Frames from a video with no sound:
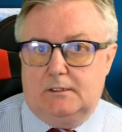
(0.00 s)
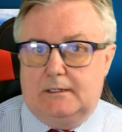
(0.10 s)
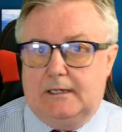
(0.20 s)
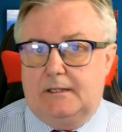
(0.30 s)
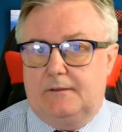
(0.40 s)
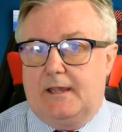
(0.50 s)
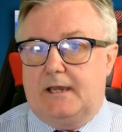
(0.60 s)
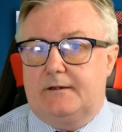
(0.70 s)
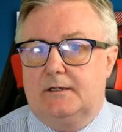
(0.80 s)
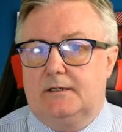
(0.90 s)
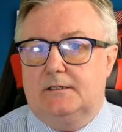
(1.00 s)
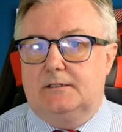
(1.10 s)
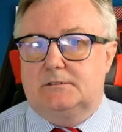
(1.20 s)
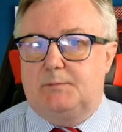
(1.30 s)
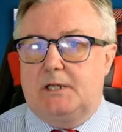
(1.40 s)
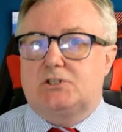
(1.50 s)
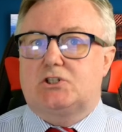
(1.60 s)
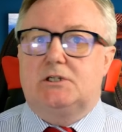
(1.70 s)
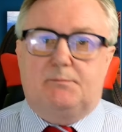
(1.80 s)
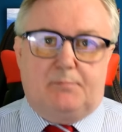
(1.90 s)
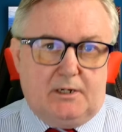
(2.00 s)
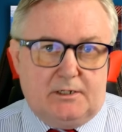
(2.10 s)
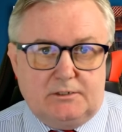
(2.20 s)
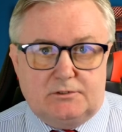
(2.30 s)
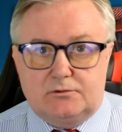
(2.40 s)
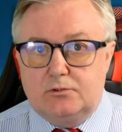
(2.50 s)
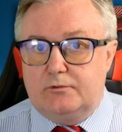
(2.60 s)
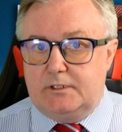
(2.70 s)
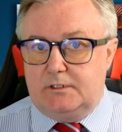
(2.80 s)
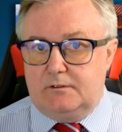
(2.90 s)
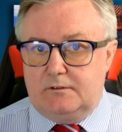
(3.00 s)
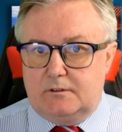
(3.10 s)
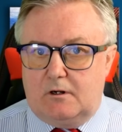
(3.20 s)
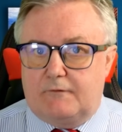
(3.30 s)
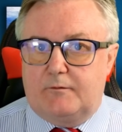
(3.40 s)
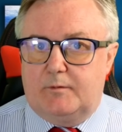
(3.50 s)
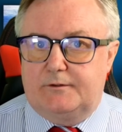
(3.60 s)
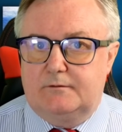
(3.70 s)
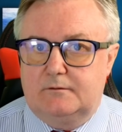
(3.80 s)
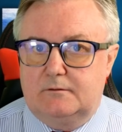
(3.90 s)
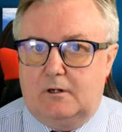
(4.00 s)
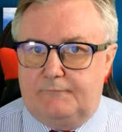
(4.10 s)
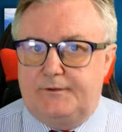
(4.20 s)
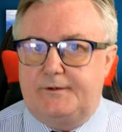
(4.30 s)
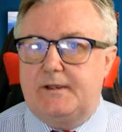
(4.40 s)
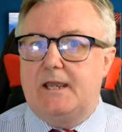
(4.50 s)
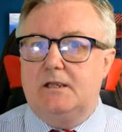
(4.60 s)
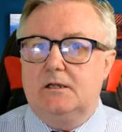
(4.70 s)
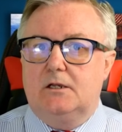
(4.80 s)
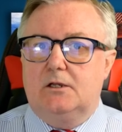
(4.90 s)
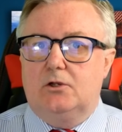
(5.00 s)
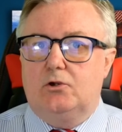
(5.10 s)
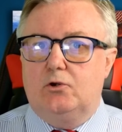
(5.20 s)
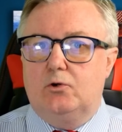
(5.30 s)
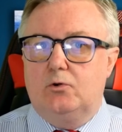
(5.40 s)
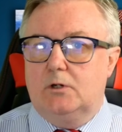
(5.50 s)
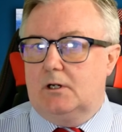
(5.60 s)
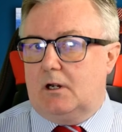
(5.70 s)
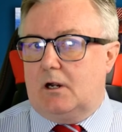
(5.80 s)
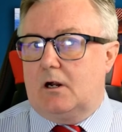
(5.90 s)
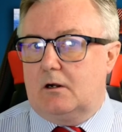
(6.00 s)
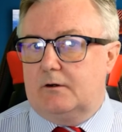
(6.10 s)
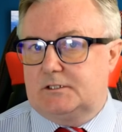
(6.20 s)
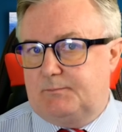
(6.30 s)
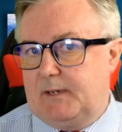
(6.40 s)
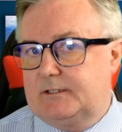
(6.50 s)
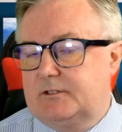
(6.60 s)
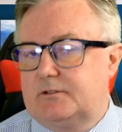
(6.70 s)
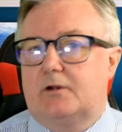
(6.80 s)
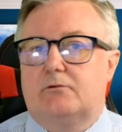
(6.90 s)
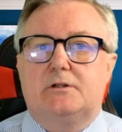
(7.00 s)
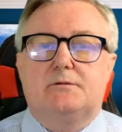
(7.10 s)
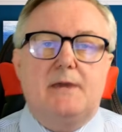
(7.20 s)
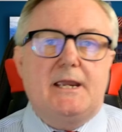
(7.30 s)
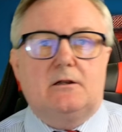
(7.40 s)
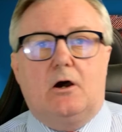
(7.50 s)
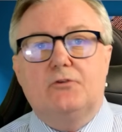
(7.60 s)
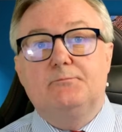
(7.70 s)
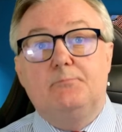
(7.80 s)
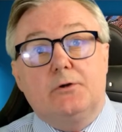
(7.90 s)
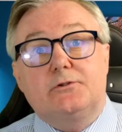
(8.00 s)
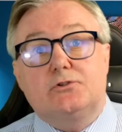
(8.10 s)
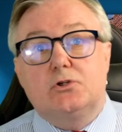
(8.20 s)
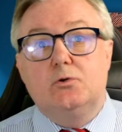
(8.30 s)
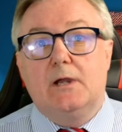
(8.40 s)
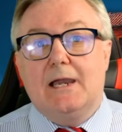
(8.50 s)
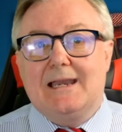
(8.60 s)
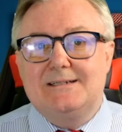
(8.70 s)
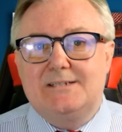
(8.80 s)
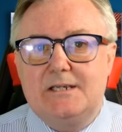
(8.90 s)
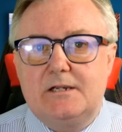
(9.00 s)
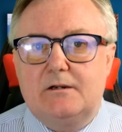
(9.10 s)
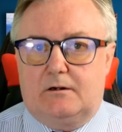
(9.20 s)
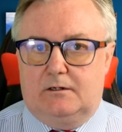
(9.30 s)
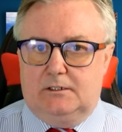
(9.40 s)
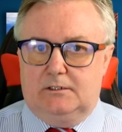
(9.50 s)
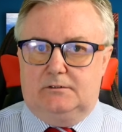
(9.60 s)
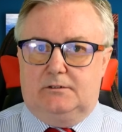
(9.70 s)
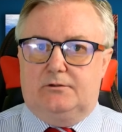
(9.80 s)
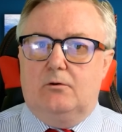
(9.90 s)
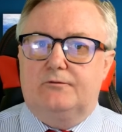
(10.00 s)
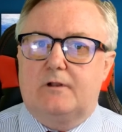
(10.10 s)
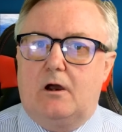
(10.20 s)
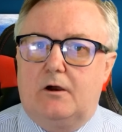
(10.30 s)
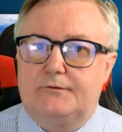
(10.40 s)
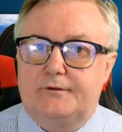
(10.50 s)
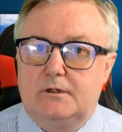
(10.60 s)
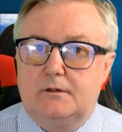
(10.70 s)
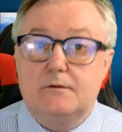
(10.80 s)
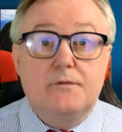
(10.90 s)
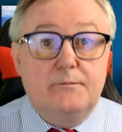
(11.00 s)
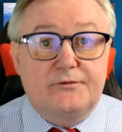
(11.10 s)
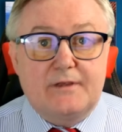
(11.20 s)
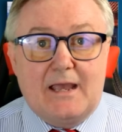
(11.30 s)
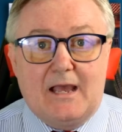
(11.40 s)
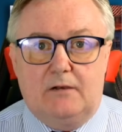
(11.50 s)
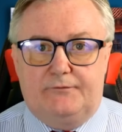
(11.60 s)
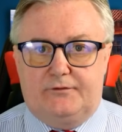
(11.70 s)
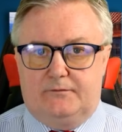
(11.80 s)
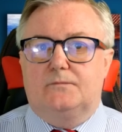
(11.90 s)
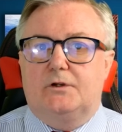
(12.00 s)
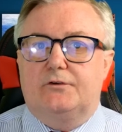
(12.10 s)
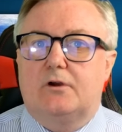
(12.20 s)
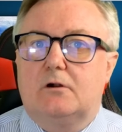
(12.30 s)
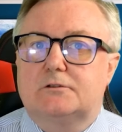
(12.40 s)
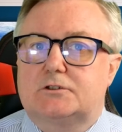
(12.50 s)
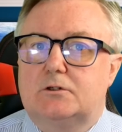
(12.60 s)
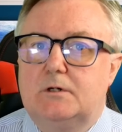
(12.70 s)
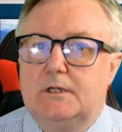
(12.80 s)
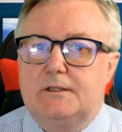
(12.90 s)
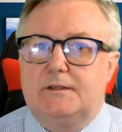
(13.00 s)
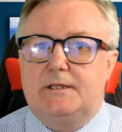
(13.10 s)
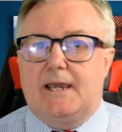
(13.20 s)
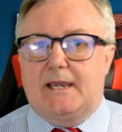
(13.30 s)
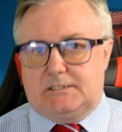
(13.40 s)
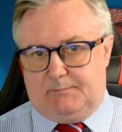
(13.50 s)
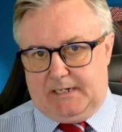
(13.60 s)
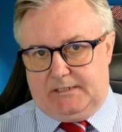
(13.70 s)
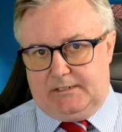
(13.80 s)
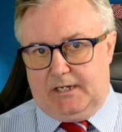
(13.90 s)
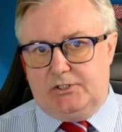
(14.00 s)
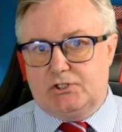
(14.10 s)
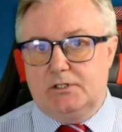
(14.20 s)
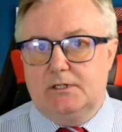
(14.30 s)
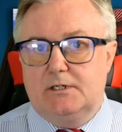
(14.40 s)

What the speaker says: and that especially applies to the government of the day, who are expected not only to make laws, but to adhere to those laws themselves. There's also the expectation